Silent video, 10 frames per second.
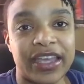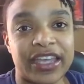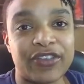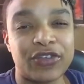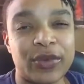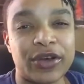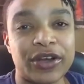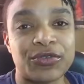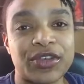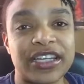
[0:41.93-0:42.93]
If we were
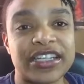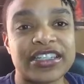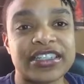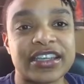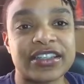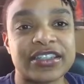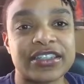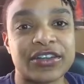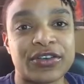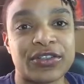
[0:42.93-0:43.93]
to really just
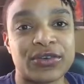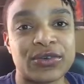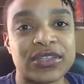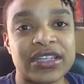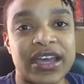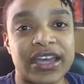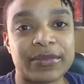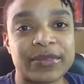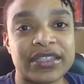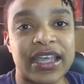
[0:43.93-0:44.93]
consider those
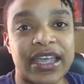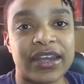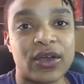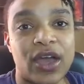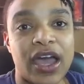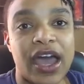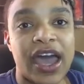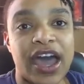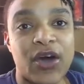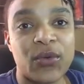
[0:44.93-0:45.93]
times and
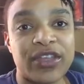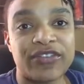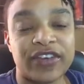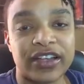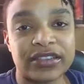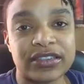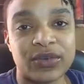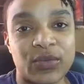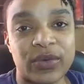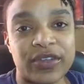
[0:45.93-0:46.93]
how we felt
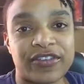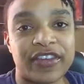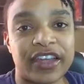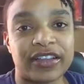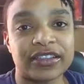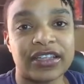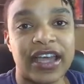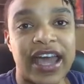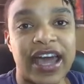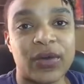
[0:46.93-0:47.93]
when we failed,
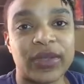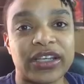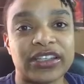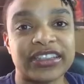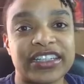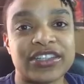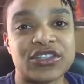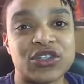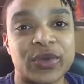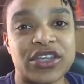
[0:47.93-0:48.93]
how we looked at the
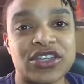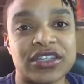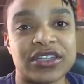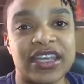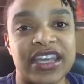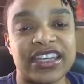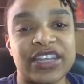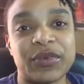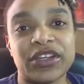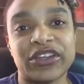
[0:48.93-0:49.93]
situation.
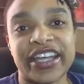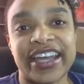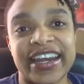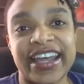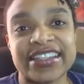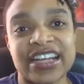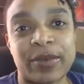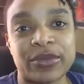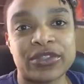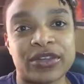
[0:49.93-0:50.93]
Did we look at it as an
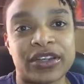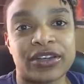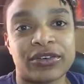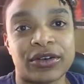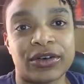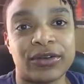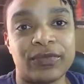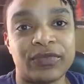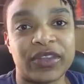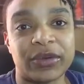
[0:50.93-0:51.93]
opportunity to grow?
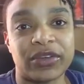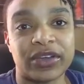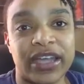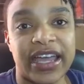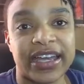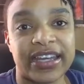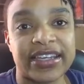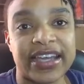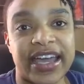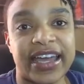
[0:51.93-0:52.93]
Did we look at
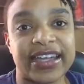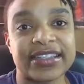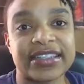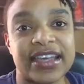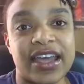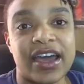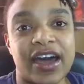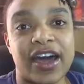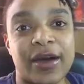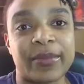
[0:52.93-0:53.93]
it as
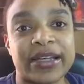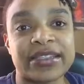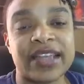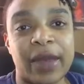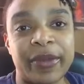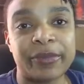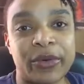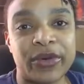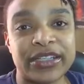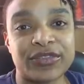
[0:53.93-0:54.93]
a stopping
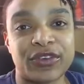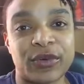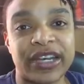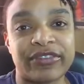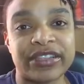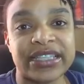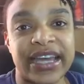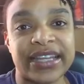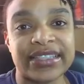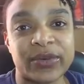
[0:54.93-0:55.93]
point for whatever
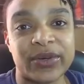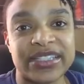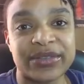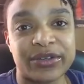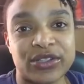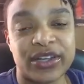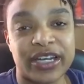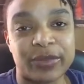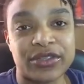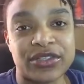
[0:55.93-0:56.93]
task it was that we were trying
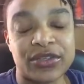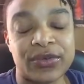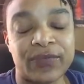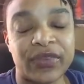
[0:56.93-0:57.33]
to pursue?